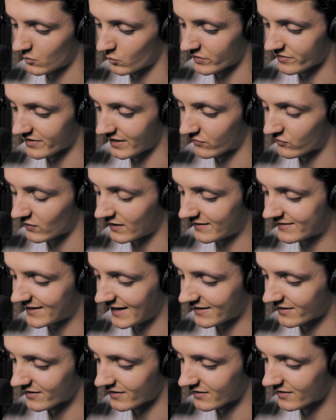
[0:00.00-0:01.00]
which they freely
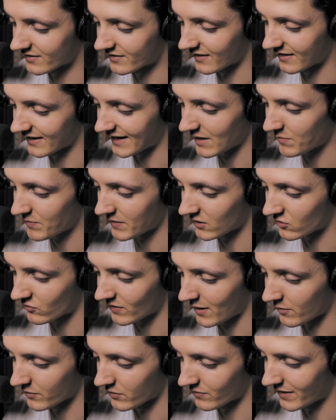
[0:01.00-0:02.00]
tendered to the gaping
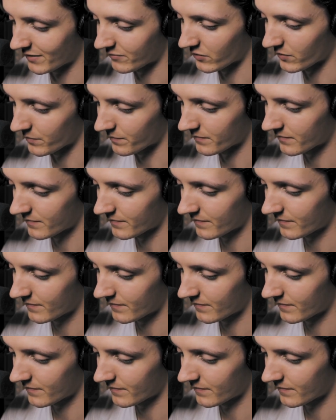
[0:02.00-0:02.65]
crowd around them.